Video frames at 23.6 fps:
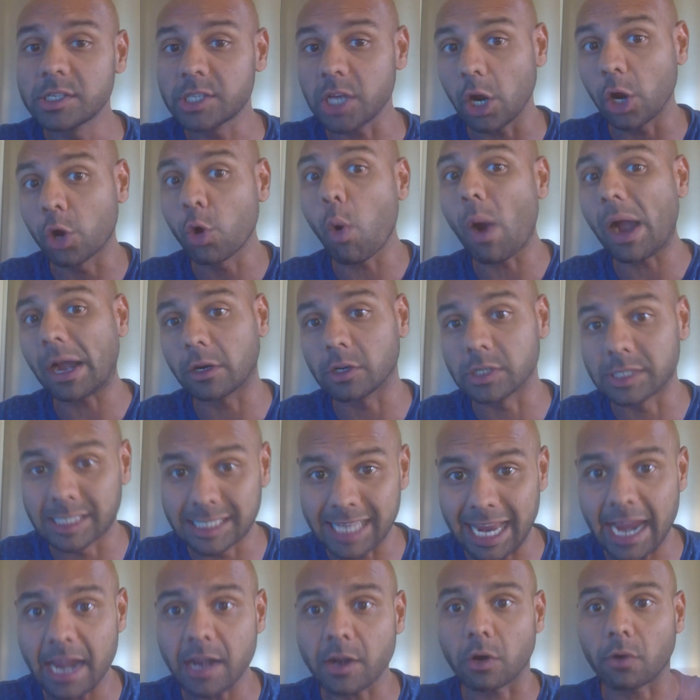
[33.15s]
to acquire
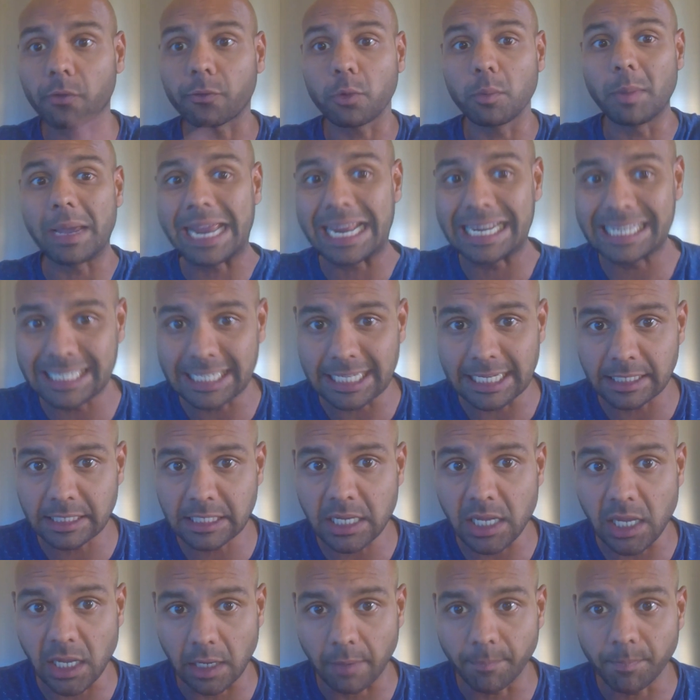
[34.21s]
Xandr from
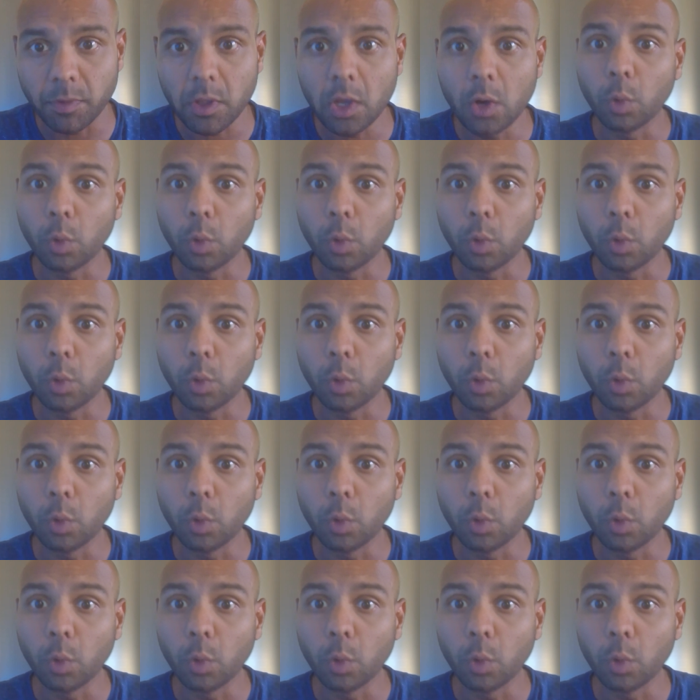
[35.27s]
AT&T,